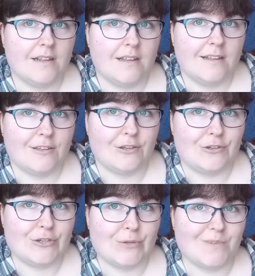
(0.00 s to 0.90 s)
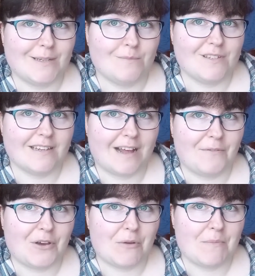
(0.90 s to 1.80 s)
YouTube seems to have a go
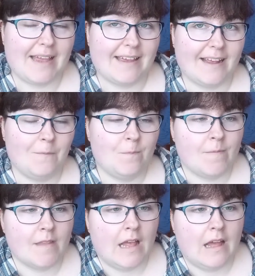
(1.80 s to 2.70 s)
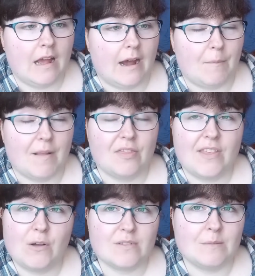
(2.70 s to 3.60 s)
at making, and they all
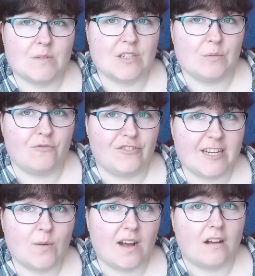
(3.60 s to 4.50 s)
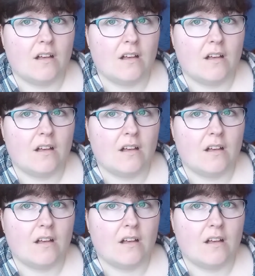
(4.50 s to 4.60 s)
seem to do really well.